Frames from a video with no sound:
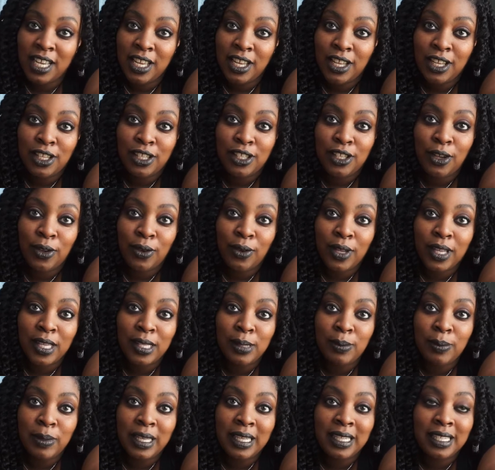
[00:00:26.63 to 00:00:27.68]
So it's
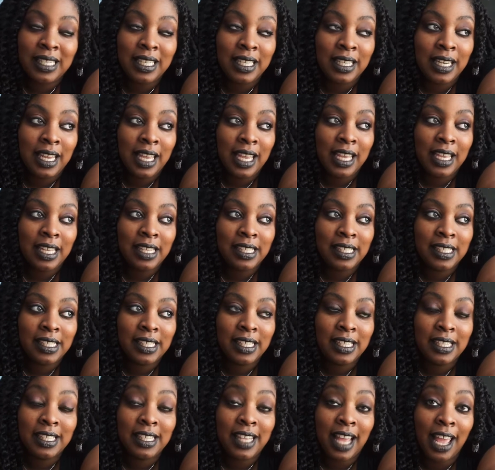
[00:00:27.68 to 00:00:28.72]
been 10 days
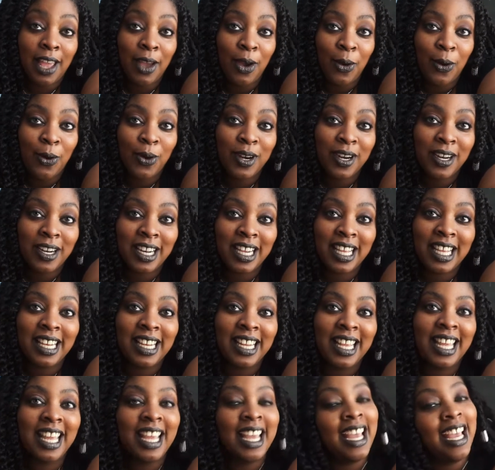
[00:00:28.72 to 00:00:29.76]
since I ordered it
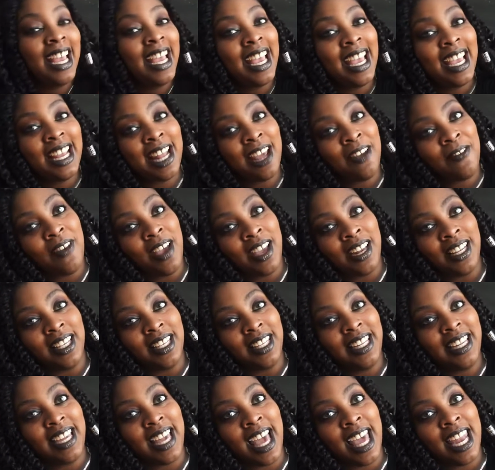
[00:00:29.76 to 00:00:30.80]
and I
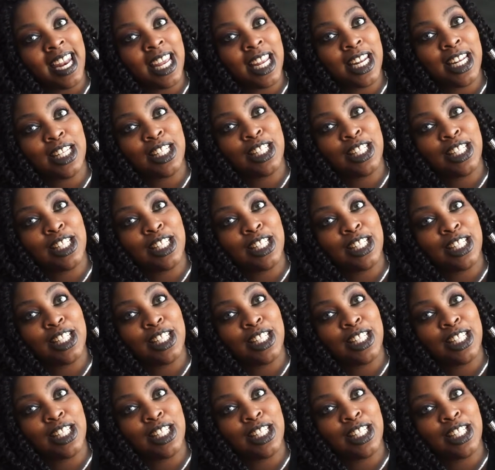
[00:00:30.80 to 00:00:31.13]
finally got it.